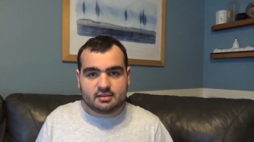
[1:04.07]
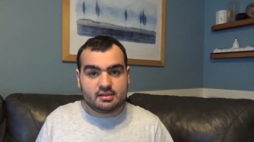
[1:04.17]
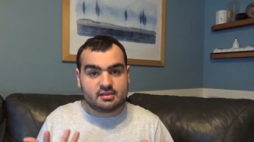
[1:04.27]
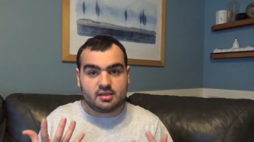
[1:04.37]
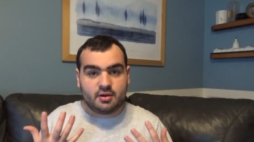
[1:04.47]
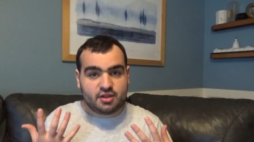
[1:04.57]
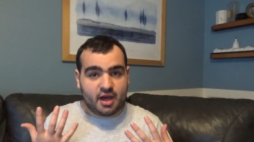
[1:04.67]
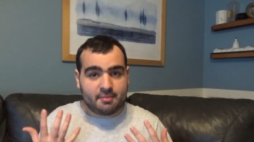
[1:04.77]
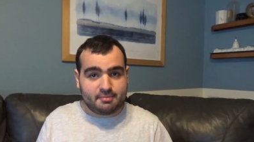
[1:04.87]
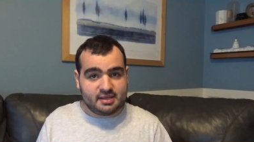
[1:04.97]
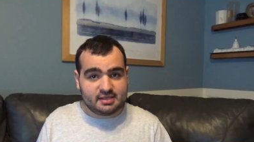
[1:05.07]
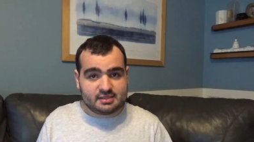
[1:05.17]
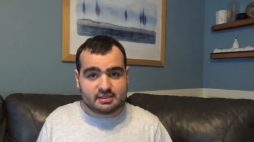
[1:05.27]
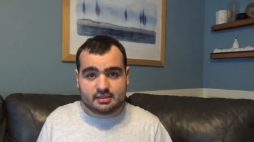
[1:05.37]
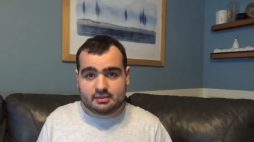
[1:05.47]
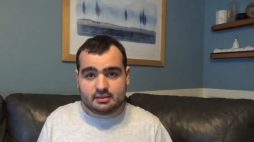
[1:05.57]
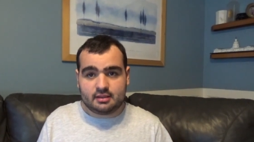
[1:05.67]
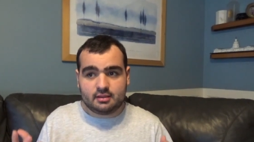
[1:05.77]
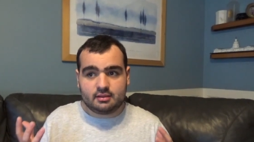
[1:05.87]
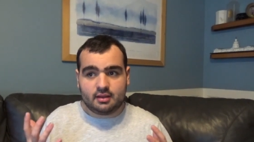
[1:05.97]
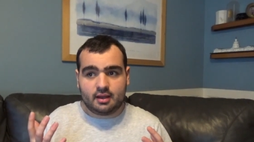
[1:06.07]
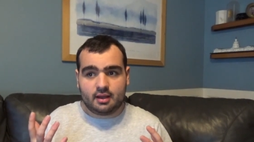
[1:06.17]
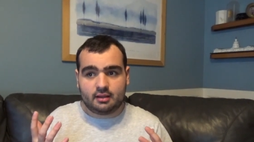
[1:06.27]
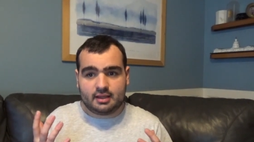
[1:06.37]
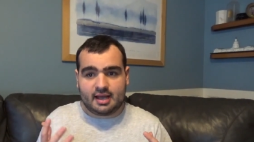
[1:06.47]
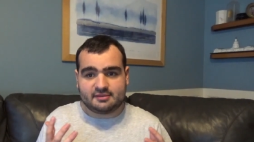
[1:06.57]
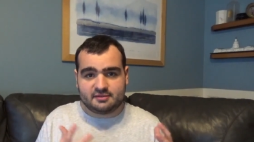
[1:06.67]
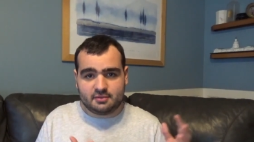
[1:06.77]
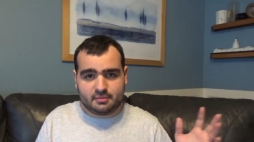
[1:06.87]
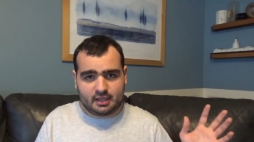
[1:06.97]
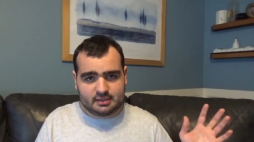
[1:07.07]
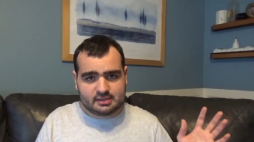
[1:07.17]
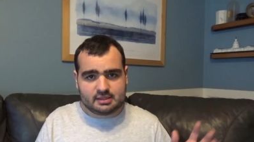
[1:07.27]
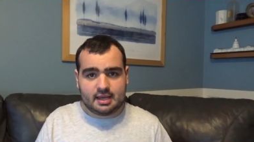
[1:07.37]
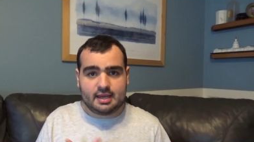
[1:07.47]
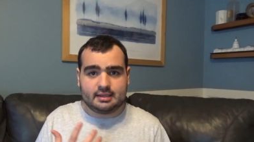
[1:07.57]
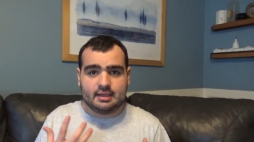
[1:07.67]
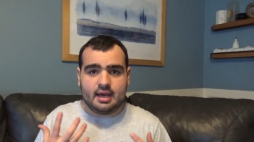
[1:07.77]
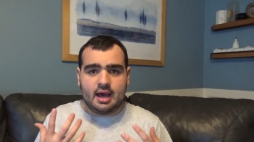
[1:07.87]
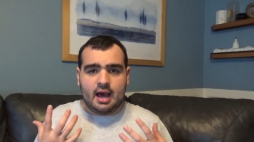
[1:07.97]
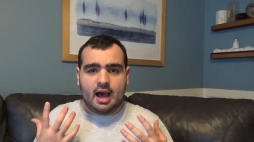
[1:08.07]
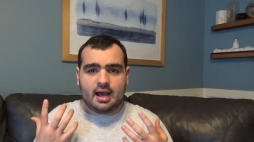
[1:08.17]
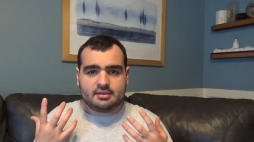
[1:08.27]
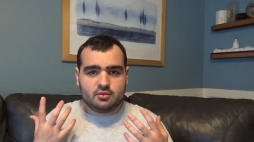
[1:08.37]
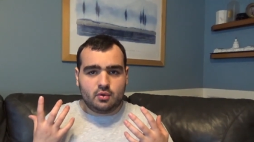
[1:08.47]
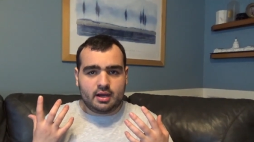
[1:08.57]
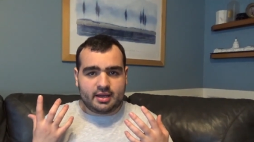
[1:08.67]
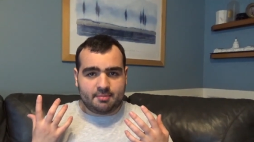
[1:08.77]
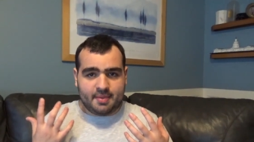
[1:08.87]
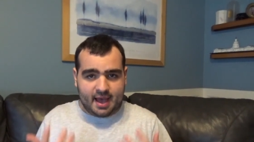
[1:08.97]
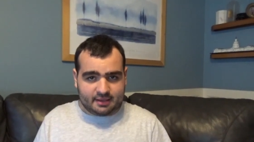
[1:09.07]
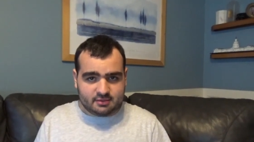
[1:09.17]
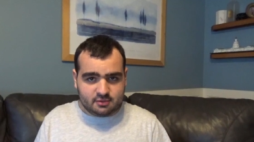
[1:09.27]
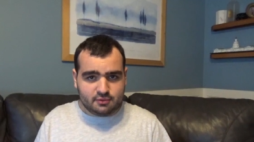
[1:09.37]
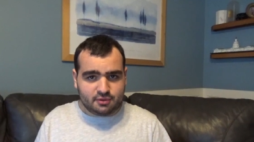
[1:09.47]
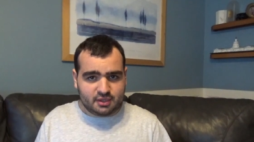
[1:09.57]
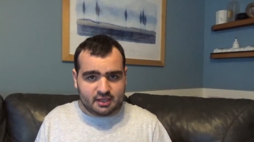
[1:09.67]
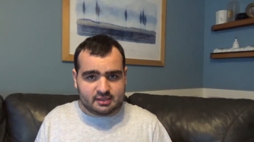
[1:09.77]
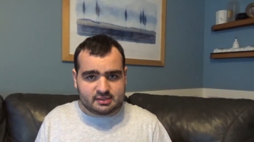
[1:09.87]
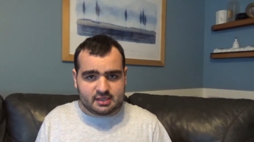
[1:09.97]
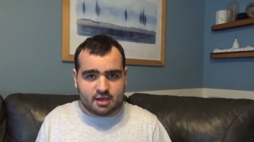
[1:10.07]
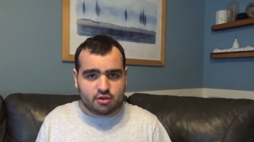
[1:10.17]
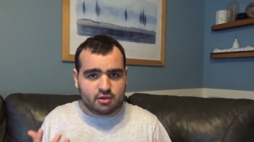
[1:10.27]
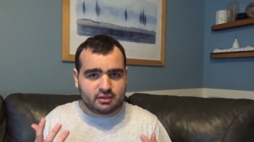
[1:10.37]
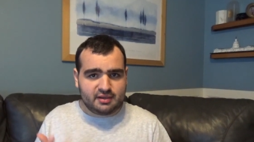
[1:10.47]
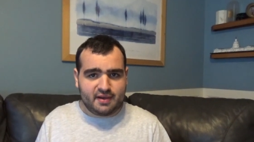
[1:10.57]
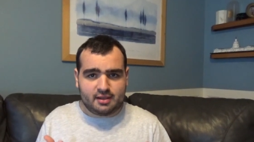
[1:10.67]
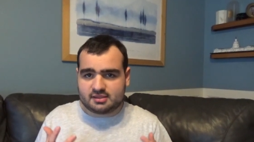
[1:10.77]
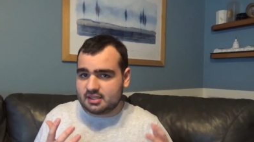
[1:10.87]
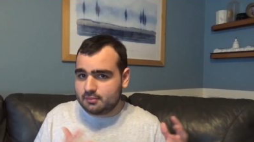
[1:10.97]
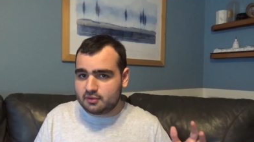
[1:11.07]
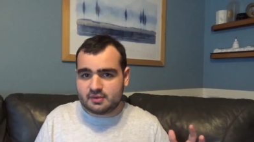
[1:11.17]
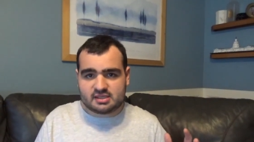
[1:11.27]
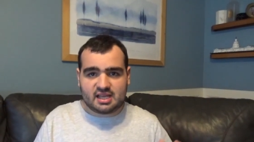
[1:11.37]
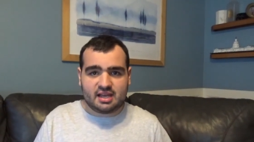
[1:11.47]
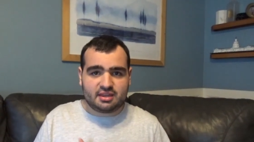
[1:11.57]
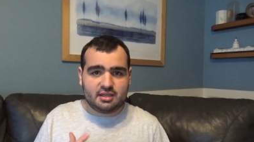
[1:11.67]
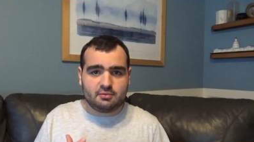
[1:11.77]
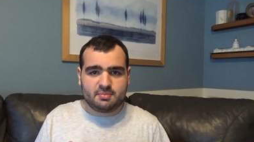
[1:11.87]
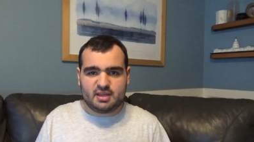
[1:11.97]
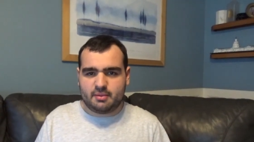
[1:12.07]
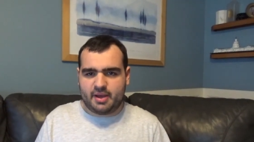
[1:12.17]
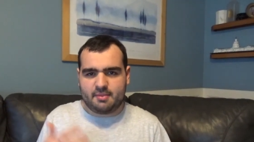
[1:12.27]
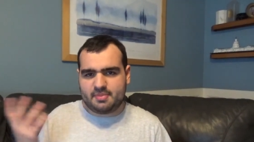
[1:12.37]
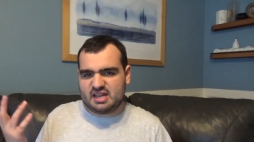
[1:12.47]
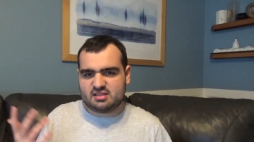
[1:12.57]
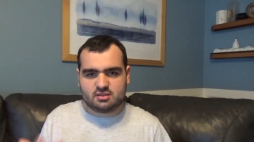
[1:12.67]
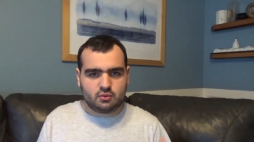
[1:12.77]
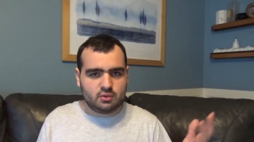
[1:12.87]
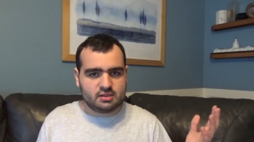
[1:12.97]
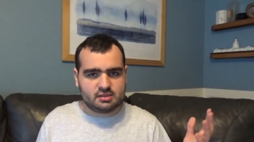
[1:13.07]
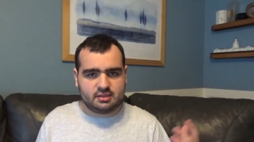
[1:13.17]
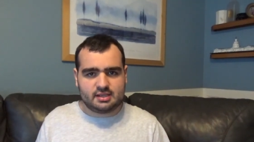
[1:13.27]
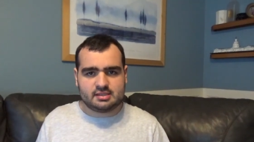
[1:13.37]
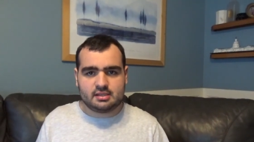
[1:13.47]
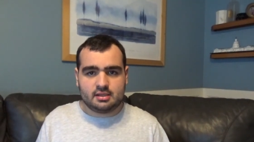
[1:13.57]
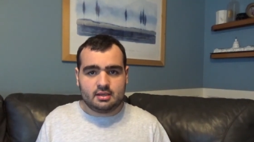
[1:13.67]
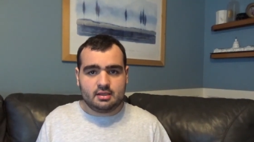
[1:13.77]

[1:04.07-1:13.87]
there is so much I miss in the last few months, and I do want to get back to things, I shouldn't leave out some movies that I think would be on my best or worst list.